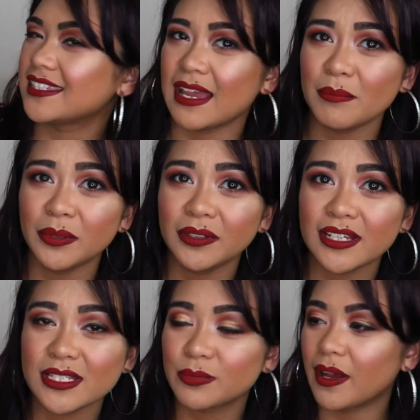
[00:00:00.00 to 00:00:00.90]
sample
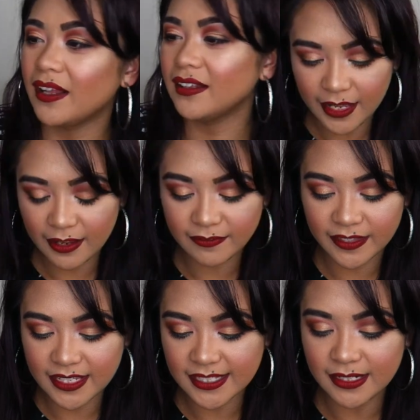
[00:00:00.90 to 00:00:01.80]
as well. If
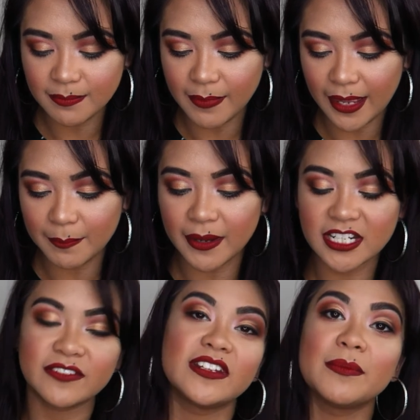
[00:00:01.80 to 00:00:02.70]
these didn't make
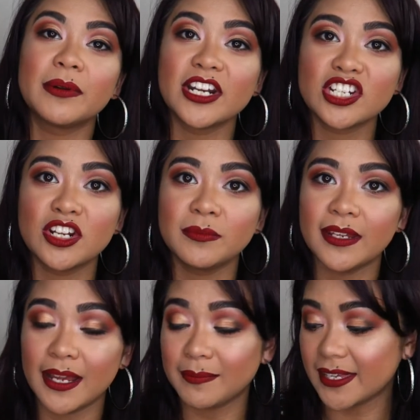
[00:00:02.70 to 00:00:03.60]
much of an impression on
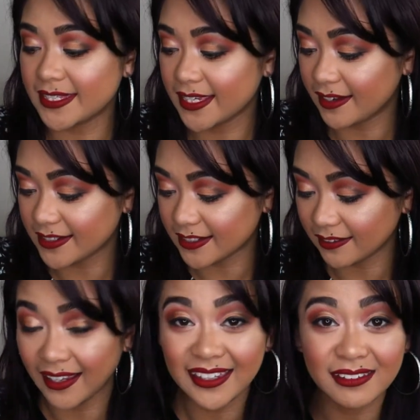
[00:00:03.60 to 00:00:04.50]
me, I'm guessing I
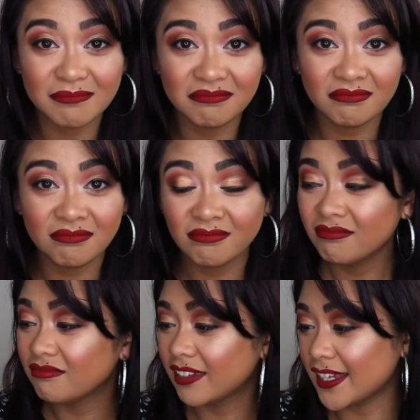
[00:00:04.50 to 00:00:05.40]
didn't like them,
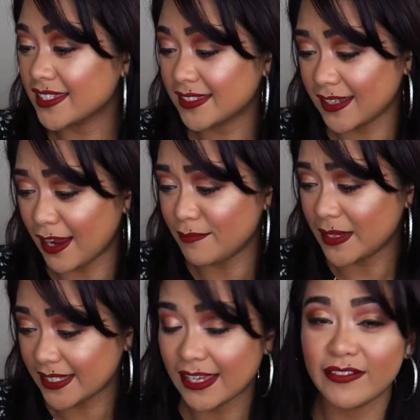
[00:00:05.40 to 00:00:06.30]
because I've
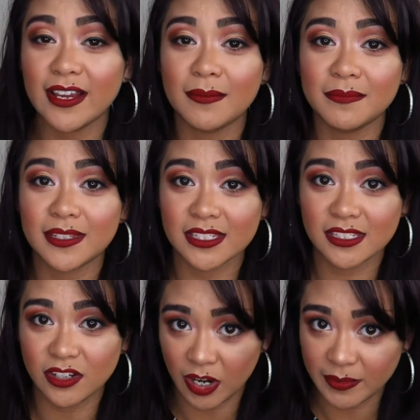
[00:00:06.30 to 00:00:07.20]
been saving up
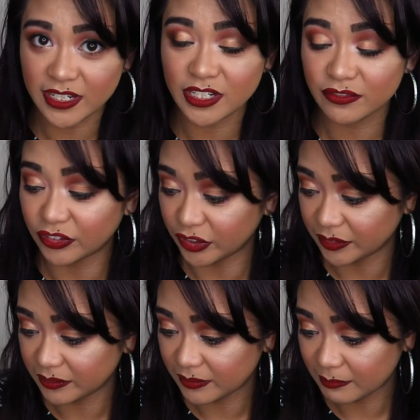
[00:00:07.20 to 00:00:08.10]
this garbage
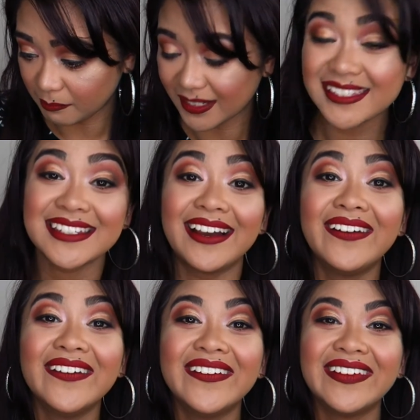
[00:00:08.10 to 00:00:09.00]
for months
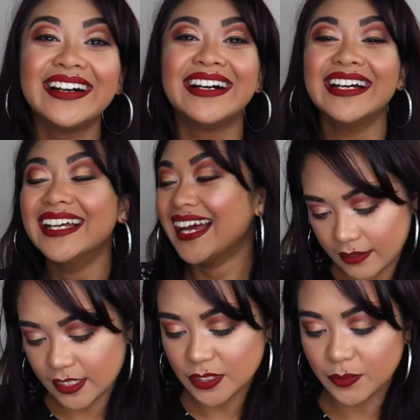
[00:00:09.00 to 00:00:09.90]
now.
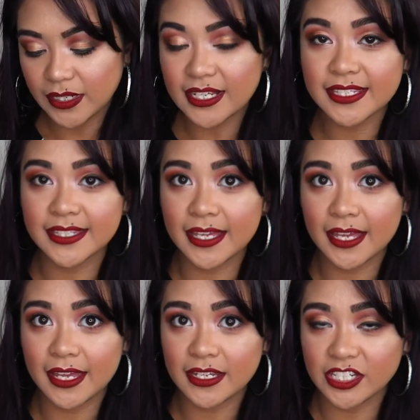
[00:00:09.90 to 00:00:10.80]
This one is
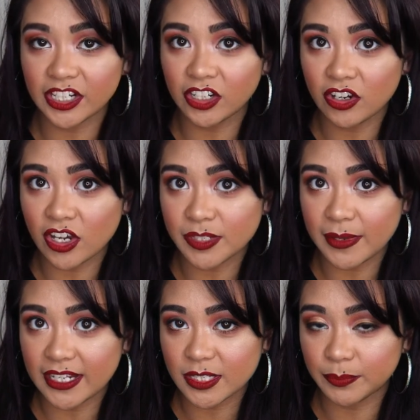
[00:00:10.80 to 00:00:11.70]
the Jericho
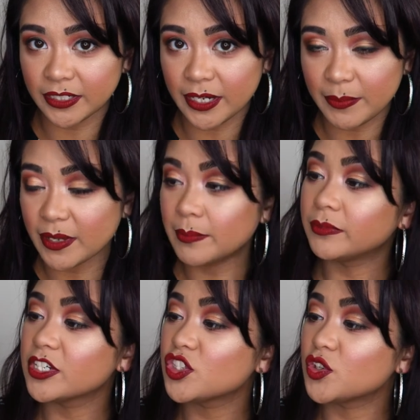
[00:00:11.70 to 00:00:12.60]
Cosmetics Premium
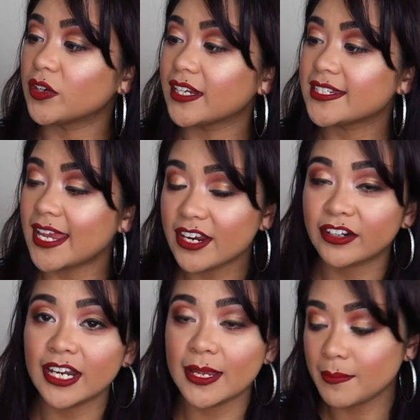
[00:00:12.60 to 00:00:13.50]
Restoring Day
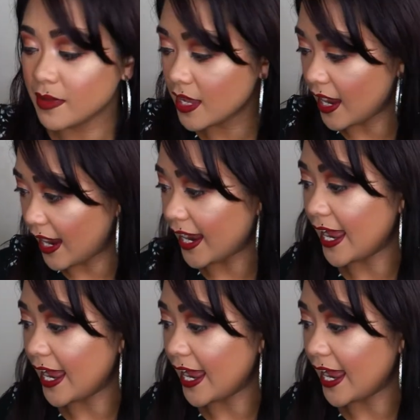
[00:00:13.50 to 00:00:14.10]
Cream. I